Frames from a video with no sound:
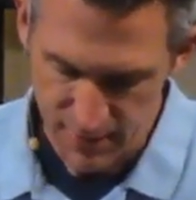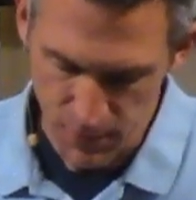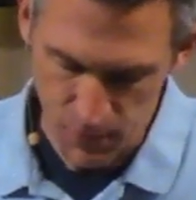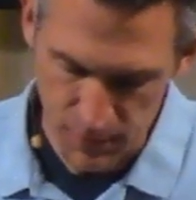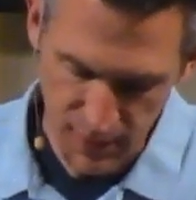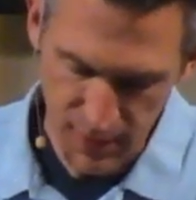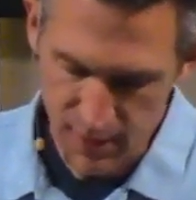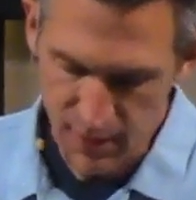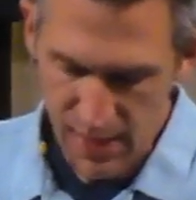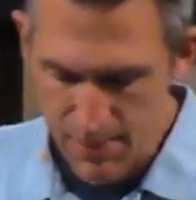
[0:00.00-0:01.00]
When the
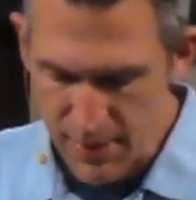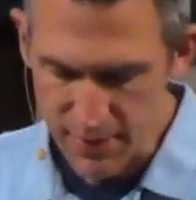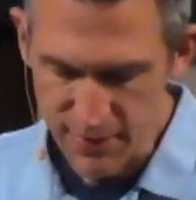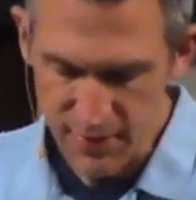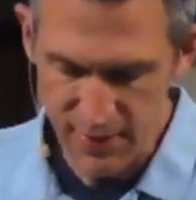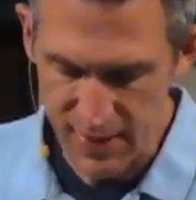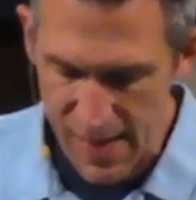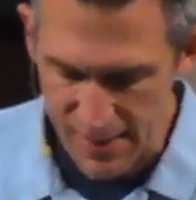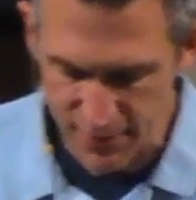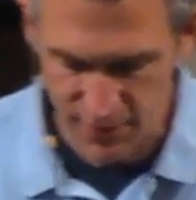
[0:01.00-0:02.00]
king came in to see the
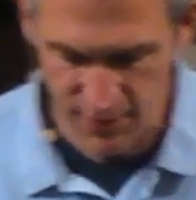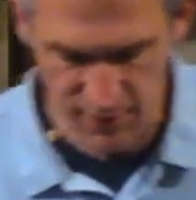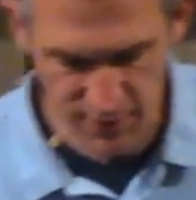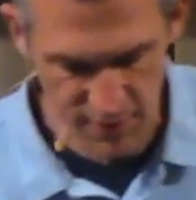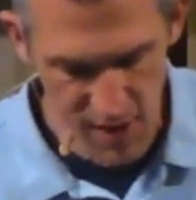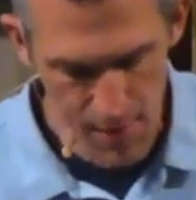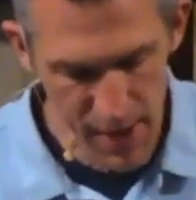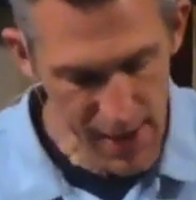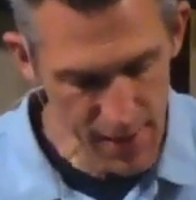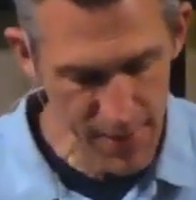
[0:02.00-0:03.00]
guests, he saw a
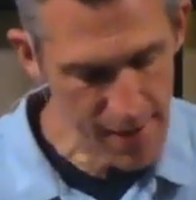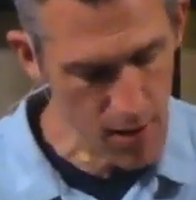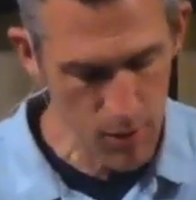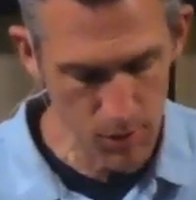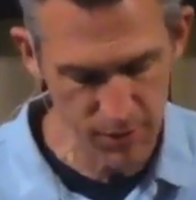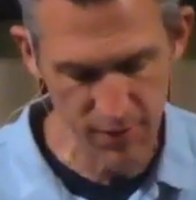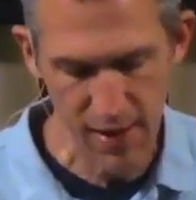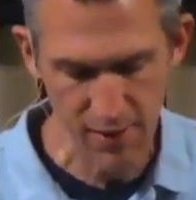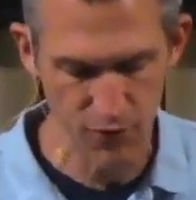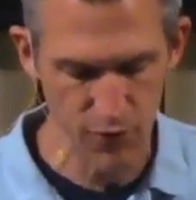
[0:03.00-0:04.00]
man there who was
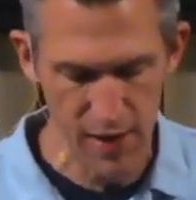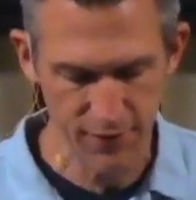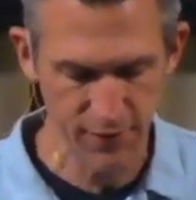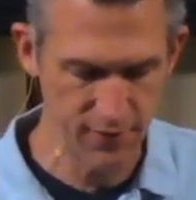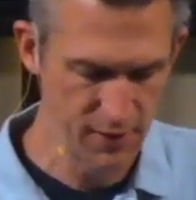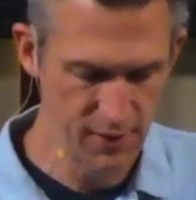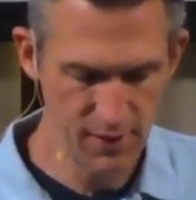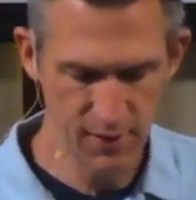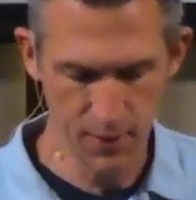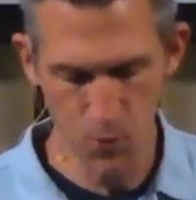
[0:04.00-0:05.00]
not dressed
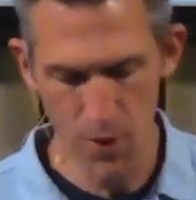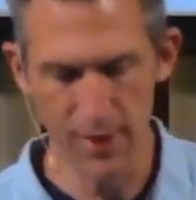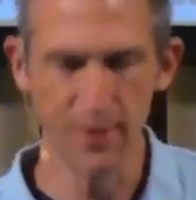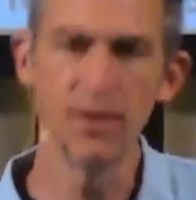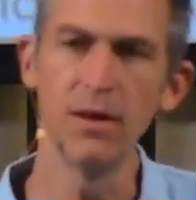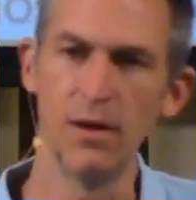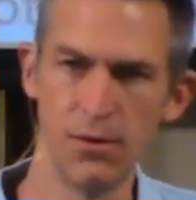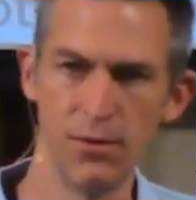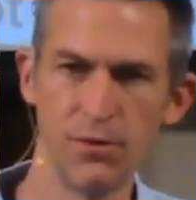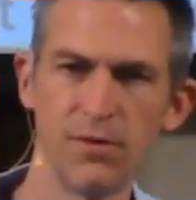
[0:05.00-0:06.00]
in wedding
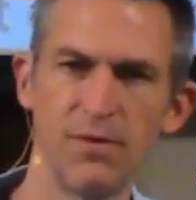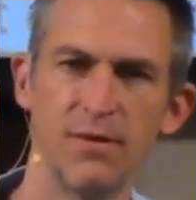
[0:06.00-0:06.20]
clothes.